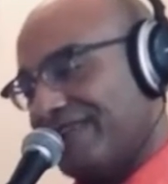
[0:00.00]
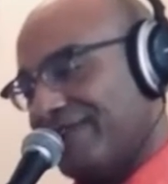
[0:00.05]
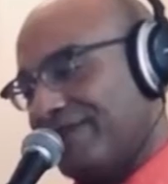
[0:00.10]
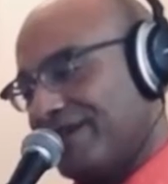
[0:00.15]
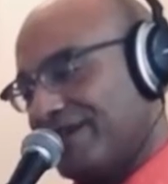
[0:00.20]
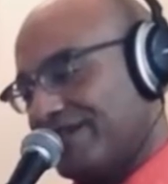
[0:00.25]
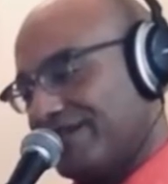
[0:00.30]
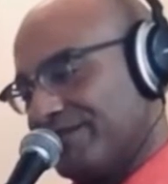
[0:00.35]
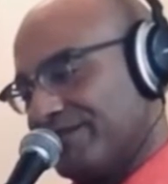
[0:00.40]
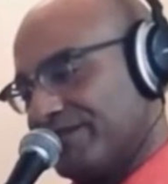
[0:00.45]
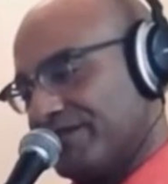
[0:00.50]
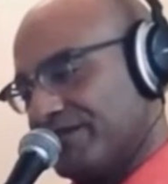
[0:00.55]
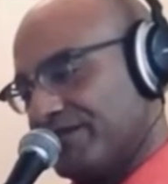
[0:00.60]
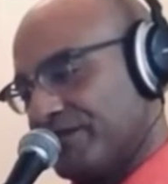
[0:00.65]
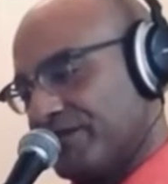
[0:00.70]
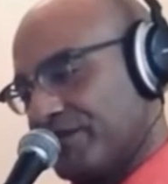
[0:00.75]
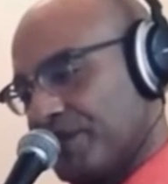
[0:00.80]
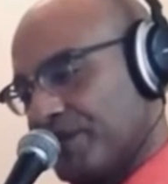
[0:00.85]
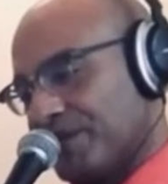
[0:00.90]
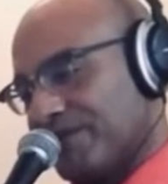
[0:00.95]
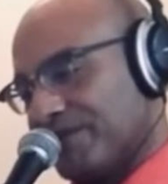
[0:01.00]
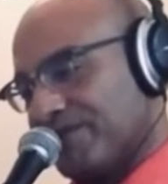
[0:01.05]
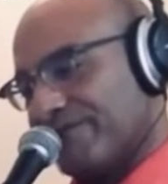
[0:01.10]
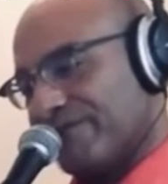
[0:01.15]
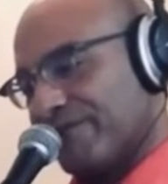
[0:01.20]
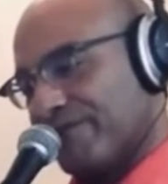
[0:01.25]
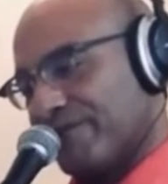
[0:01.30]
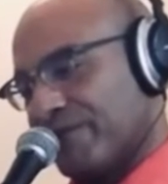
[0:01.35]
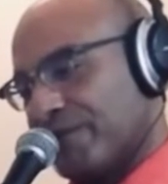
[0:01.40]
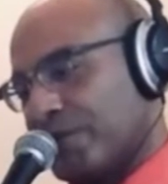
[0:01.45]
possible distortion
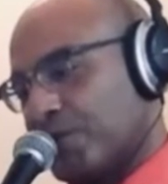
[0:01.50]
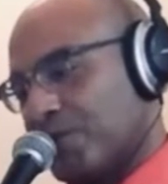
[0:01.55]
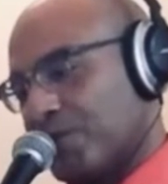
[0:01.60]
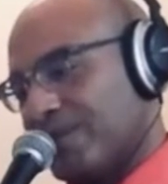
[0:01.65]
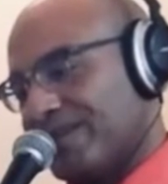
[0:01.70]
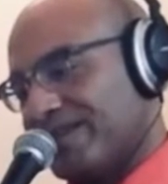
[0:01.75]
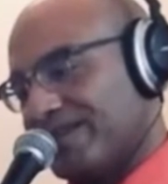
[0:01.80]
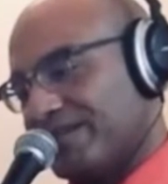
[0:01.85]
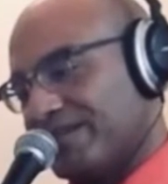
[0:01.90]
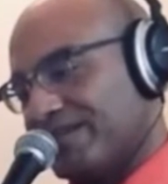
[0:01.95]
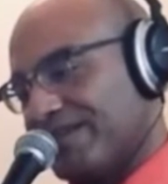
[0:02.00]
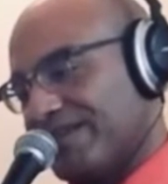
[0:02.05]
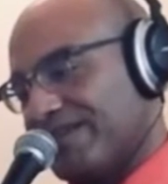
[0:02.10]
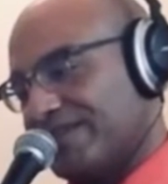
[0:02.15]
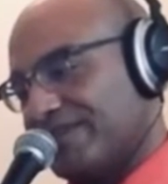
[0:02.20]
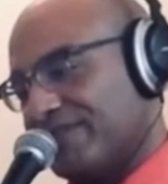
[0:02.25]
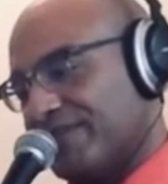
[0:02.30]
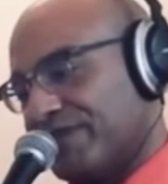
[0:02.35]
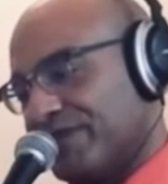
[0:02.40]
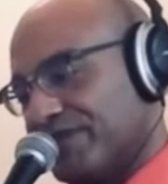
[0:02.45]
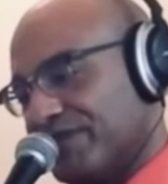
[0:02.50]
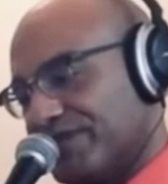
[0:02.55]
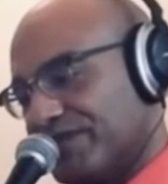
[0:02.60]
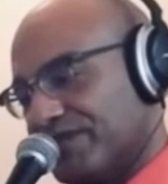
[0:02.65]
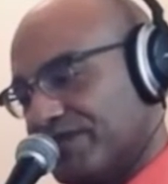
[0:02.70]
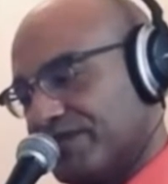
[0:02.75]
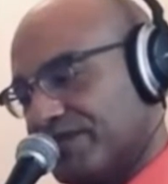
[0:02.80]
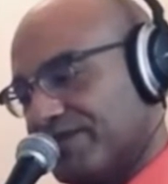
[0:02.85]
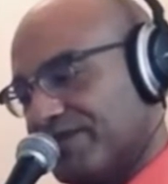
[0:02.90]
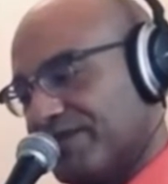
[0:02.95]
from the tremendous bass frequency
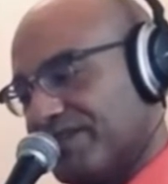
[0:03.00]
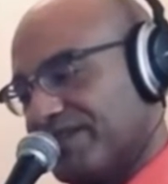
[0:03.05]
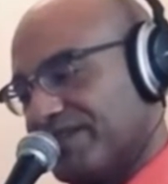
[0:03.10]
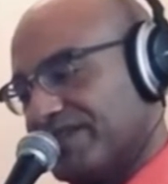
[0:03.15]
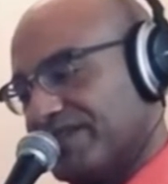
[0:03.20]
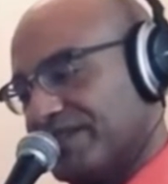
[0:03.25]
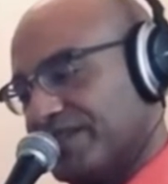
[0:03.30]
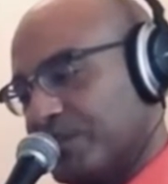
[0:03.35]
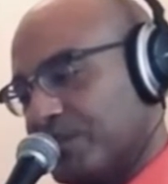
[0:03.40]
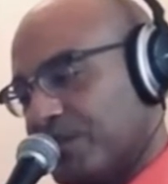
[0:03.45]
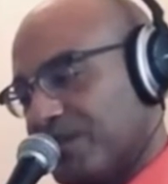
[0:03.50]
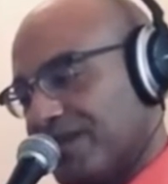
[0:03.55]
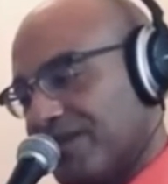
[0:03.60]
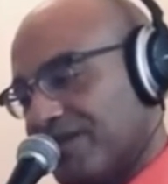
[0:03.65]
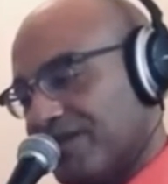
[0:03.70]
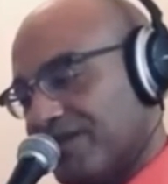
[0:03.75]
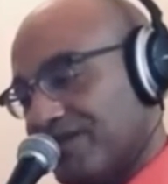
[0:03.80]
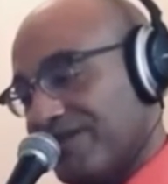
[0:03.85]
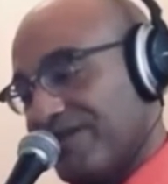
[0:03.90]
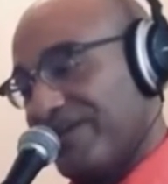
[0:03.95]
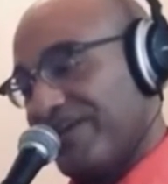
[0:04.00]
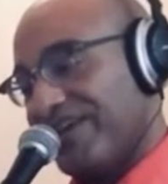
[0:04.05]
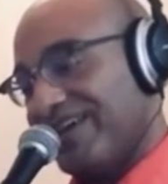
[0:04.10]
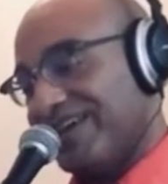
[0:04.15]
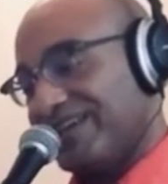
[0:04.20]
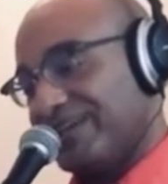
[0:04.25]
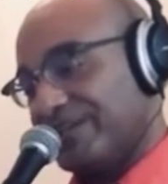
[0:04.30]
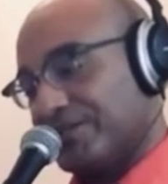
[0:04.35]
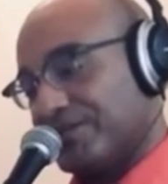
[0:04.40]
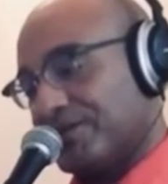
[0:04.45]
response in cello
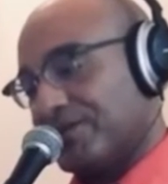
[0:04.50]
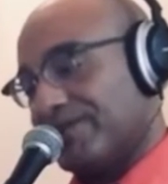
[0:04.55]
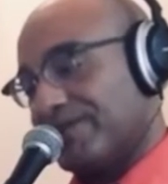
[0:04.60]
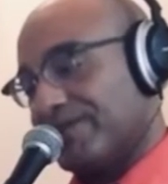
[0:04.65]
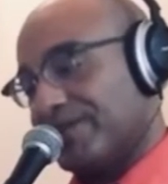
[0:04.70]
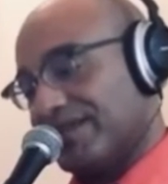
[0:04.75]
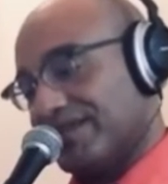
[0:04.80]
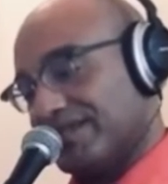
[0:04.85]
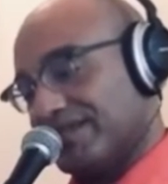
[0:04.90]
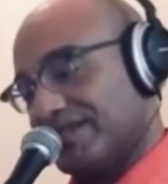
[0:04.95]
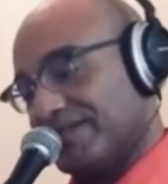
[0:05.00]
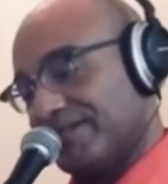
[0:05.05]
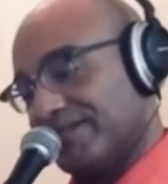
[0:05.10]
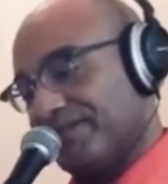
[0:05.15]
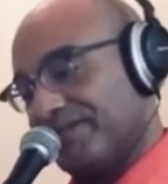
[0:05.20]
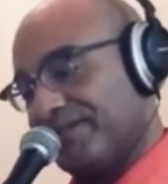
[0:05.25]
and string bass.